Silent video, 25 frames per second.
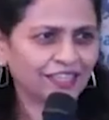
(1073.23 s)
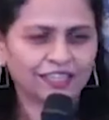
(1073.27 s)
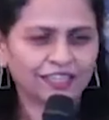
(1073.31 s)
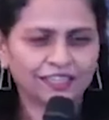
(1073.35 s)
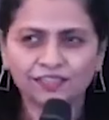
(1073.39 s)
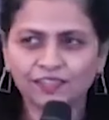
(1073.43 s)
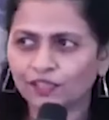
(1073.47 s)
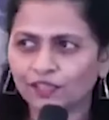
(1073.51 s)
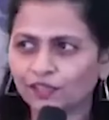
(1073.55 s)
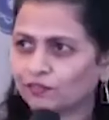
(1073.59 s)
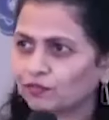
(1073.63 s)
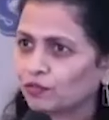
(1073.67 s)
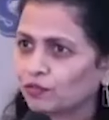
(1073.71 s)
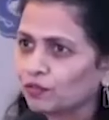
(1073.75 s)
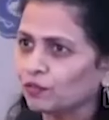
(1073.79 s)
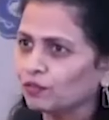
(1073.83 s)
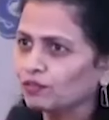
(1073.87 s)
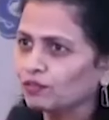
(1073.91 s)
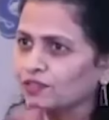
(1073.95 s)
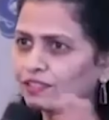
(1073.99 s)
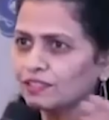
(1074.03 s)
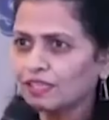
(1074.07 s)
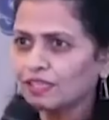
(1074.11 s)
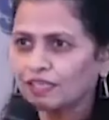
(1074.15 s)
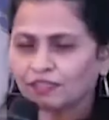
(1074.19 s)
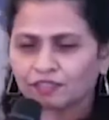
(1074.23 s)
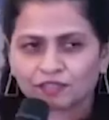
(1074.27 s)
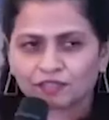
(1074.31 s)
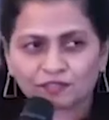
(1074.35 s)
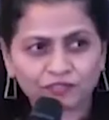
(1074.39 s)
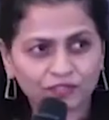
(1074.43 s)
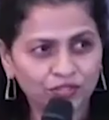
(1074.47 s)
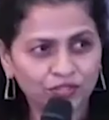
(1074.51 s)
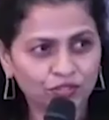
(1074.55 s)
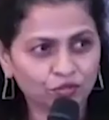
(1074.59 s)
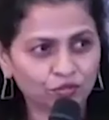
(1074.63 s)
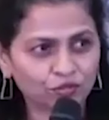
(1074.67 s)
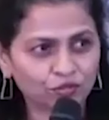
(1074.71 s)
And therefore, Sakhar
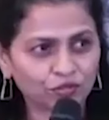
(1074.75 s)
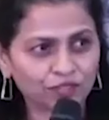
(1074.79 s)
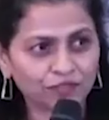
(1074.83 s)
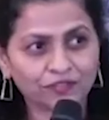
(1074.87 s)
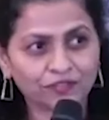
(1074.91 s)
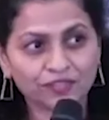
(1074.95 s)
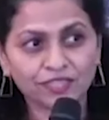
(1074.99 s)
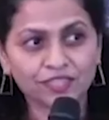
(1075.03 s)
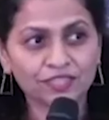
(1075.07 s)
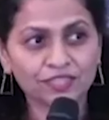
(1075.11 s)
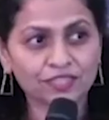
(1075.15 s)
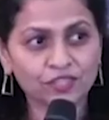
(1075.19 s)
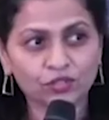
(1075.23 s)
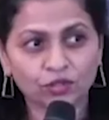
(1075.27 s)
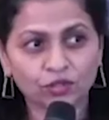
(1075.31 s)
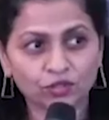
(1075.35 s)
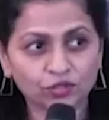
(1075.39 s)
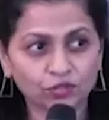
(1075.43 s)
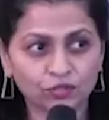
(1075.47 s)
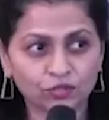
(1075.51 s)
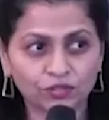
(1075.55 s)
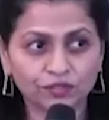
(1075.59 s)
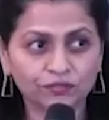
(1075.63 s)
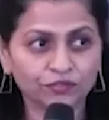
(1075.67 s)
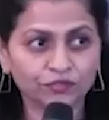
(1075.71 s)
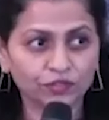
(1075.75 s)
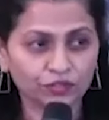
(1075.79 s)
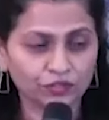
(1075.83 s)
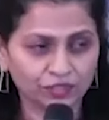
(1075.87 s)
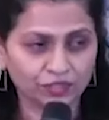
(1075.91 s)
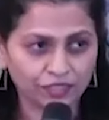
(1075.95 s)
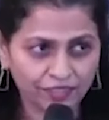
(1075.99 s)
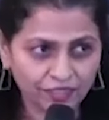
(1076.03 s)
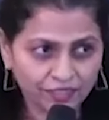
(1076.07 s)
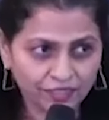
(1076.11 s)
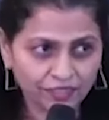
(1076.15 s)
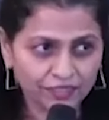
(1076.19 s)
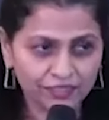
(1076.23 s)
Free Shukrawar is not only for
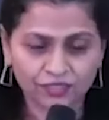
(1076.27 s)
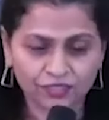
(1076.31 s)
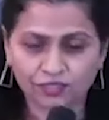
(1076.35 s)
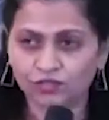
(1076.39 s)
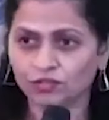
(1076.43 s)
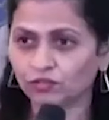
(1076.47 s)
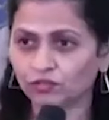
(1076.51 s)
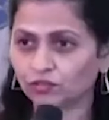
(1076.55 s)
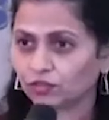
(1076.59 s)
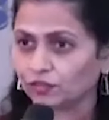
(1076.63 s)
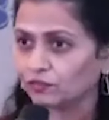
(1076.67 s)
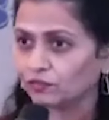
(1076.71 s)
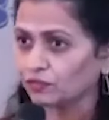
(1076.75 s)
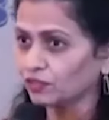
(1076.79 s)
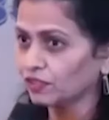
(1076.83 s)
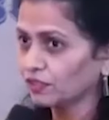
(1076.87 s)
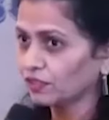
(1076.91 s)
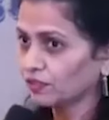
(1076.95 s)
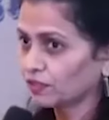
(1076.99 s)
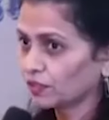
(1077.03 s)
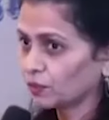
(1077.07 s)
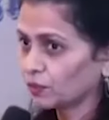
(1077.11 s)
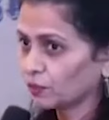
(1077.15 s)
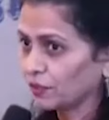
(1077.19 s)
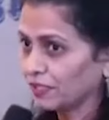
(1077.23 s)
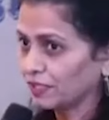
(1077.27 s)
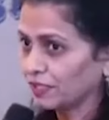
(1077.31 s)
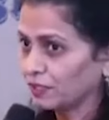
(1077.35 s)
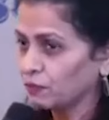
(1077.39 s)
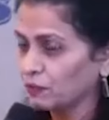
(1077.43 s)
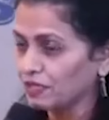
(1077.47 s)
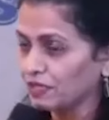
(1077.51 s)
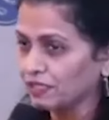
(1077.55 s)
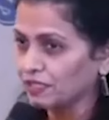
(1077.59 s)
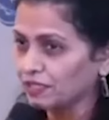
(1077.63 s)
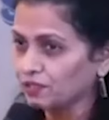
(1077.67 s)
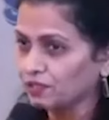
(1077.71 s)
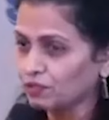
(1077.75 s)
today, it's not only for the year
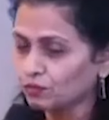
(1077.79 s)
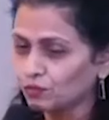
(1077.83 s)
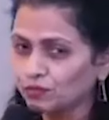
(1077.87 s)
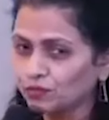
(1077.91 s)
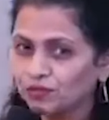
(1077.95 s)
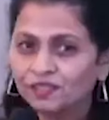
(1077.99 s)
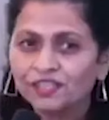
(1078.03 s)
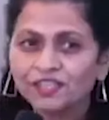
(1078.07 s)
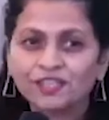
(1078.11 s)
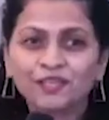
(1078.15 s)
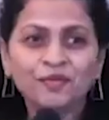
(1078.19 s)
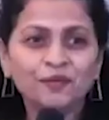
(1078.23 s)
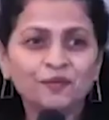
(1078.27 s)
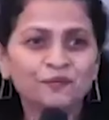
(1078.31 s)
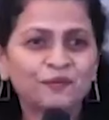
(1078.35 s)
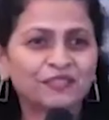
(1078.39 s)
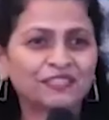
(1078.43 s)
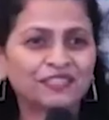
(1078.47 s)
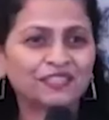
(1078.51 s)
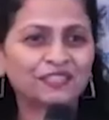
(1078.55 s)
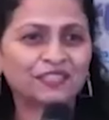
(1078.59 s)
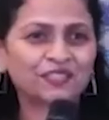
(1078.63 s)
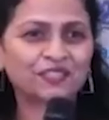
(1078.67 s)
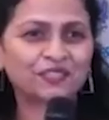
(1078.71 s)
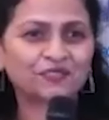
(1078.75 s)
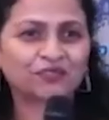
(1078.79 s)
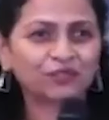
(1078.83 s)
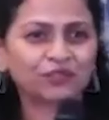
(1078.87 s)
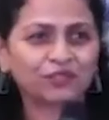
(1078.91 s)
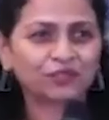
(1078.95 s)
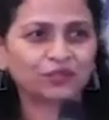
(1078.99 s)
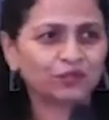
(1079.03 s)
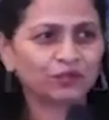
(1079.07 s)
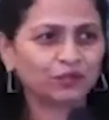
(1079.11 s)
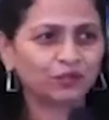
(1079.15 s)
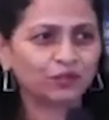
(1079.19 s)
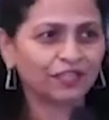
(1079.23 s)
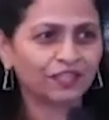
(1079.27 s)
2022, but it is for
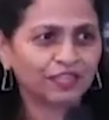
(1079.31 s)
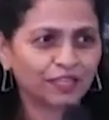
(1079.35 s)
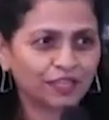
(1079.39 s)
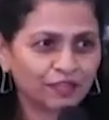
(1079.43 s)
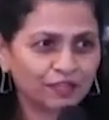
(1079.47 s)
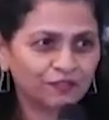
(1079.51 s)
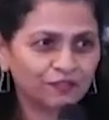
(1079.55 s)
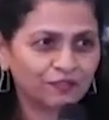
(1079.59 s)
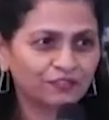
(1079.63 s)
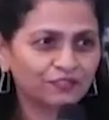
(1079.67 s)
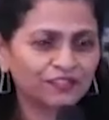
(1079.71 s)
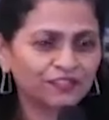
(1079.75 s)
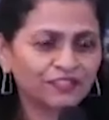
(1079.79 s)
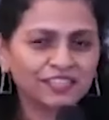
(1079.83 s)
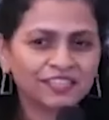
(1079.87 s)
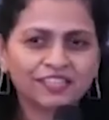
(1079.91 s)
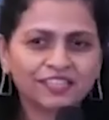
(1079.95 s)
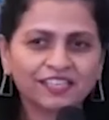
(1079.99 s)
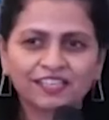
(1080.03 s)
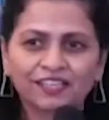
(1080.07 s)
your whole life.